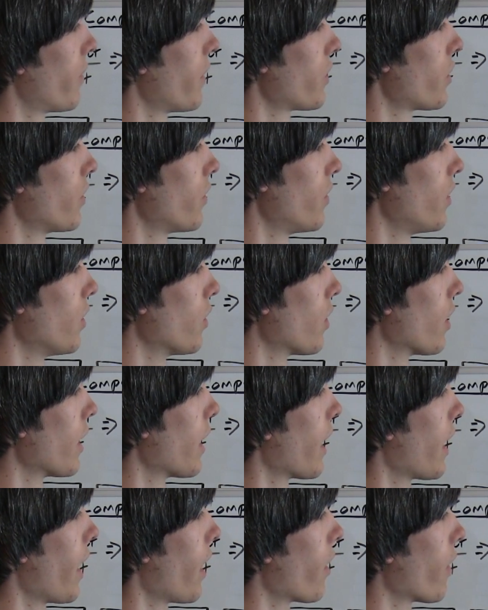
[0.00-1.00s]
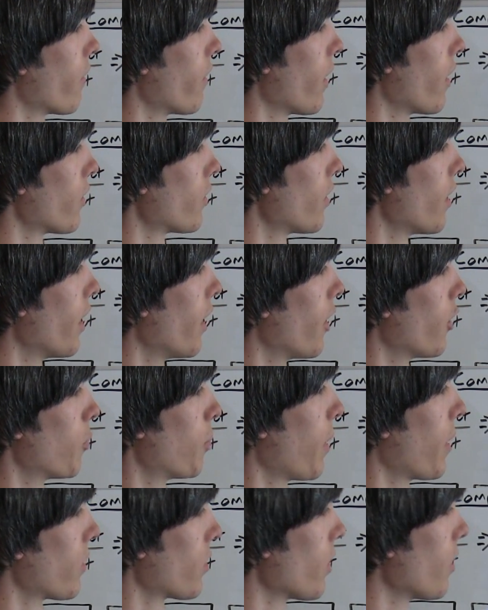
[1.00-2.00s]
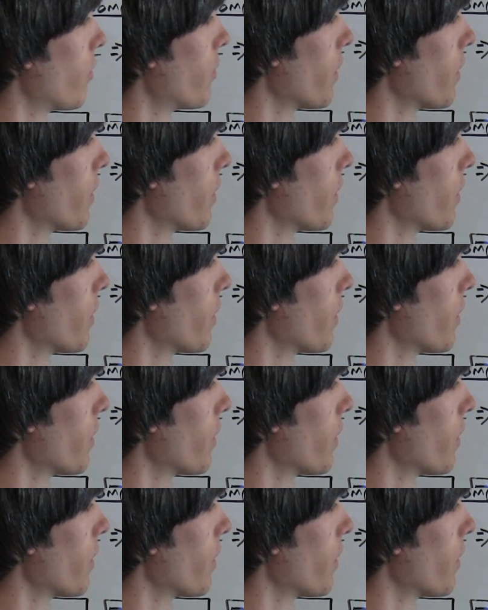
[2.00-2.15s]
efficiency you could get out of this is basically